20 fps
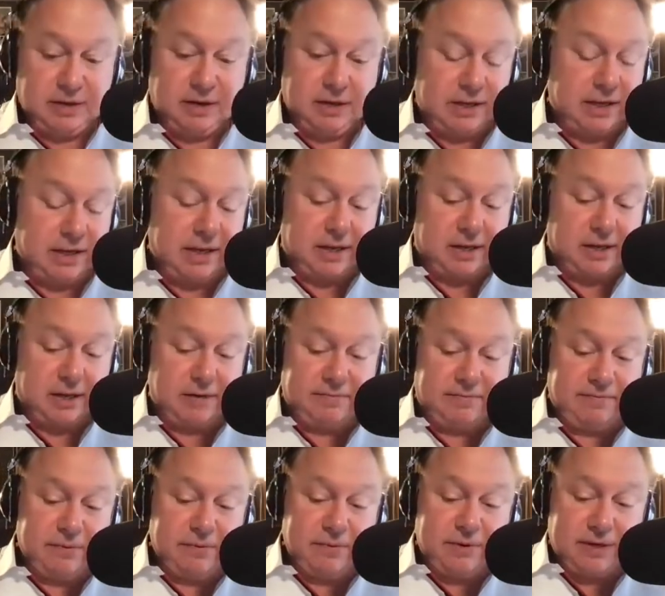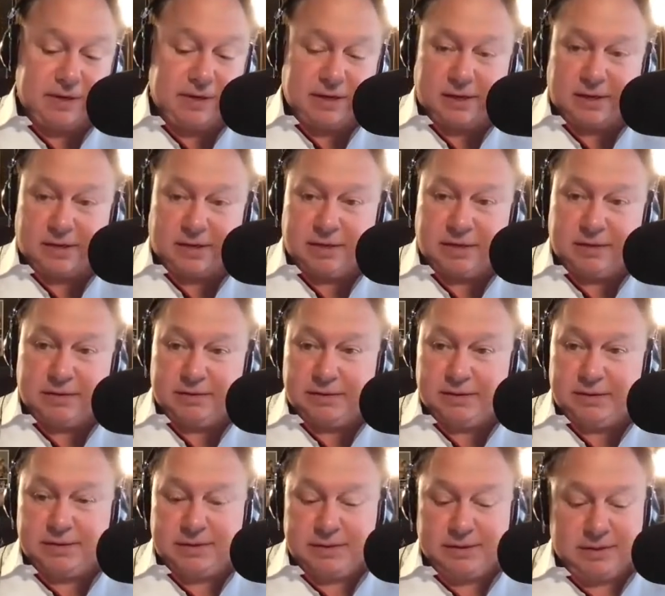Unless he gets food and gets
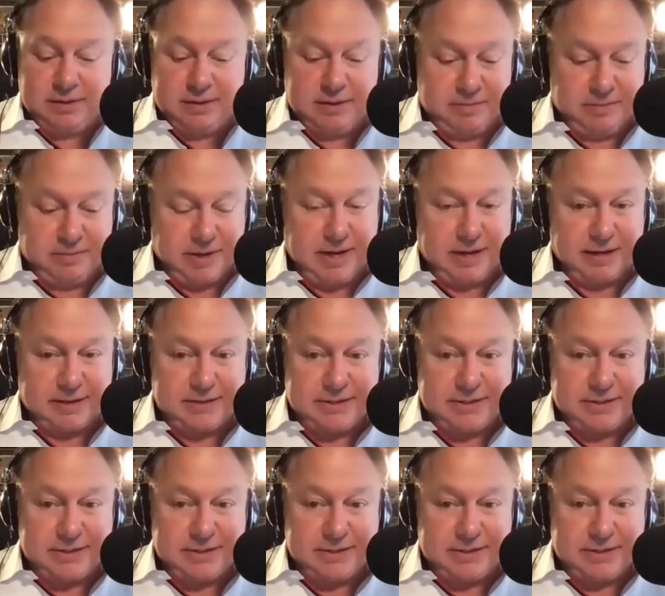back.